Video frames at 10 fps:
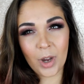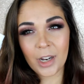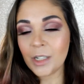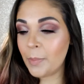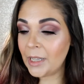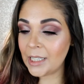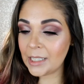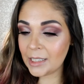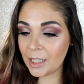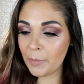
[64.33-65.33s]
product, but this
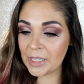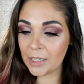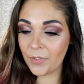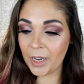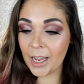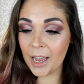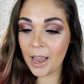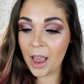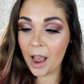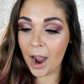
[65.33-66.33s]
is the
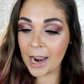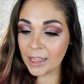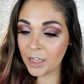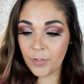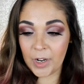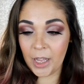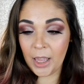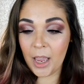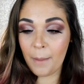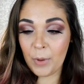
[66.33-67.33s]
Pacifica Island
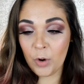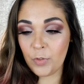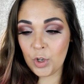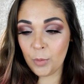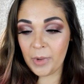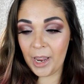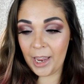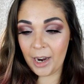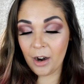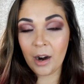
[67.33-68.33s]
Vanilla Perfumed
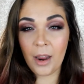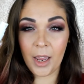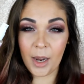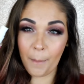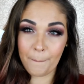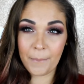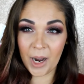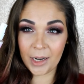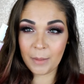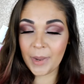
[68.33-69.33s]
Hair and
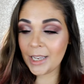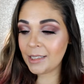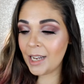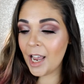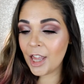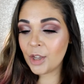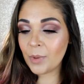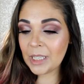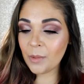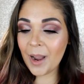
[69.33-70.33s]
Body Mist. The
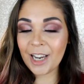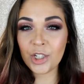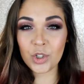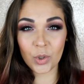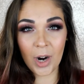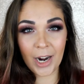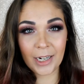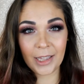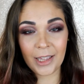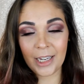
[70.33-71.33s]
reason why I
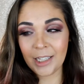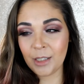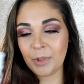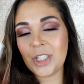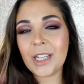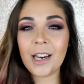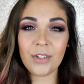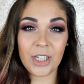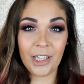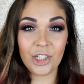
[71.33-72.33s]
tried this, which is kind
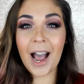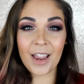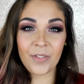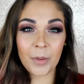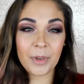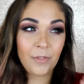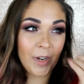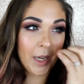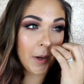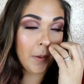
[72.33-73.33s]
of silly, I filmed a
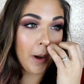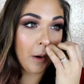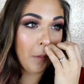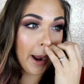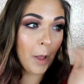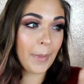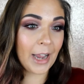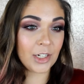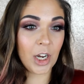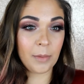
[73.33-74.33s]
video a while
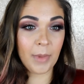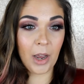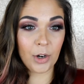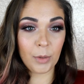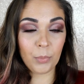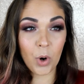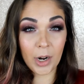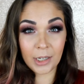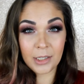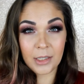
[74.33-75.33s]
back talking about
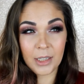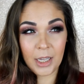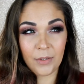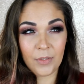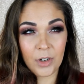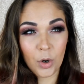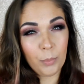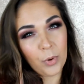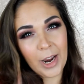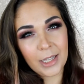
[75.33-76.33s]
products that have, or
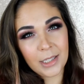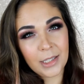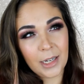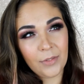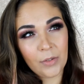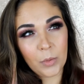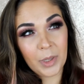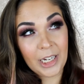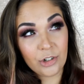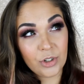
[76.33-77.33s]
brands that have never
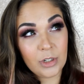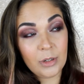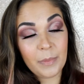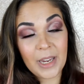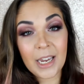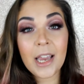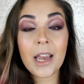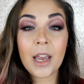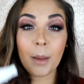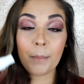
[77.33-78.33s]
really interested me.
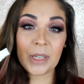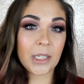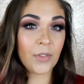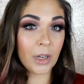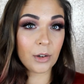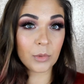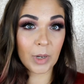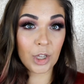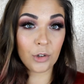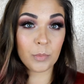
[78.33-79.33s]
Pacifica is
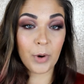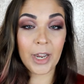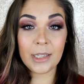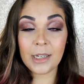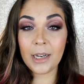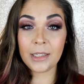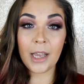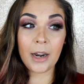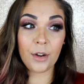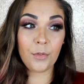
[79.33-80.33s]
one of those brands, and I
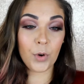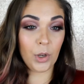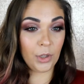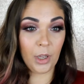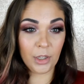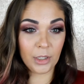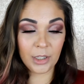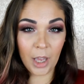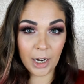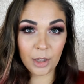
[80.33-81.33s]
said for a, a
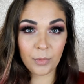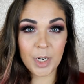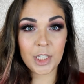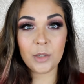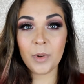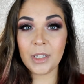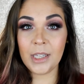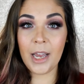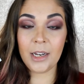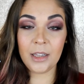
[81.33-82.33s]
lot of the reasons was
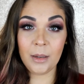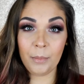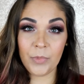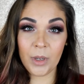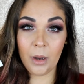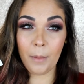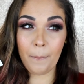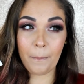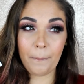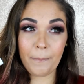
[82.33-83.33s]
that the the
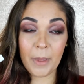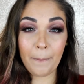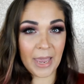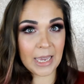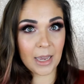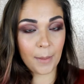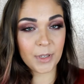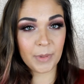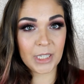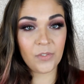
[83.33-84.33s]
the makeup
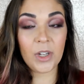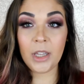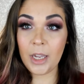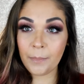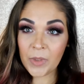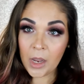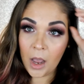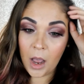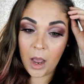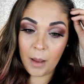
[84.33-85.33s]
specifically
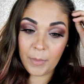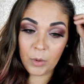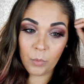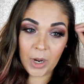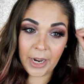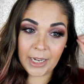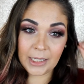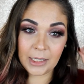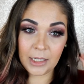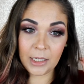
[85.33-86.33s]
um,
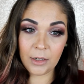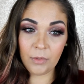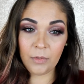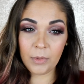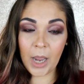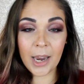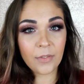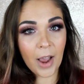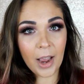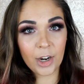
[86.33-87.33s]
was kind
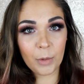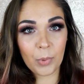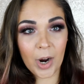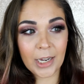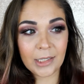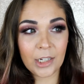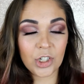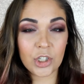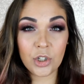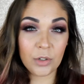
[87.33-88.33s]
of higher priced and
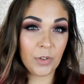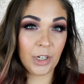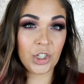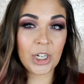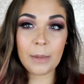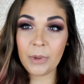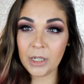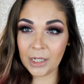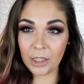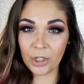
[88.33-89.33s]
just looked very cheap and
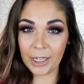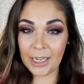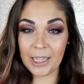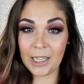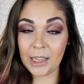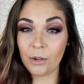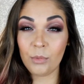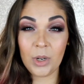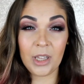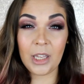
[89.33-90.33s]
didn't look like anything that
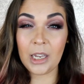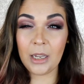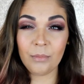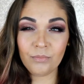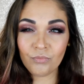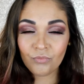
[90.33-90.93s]
really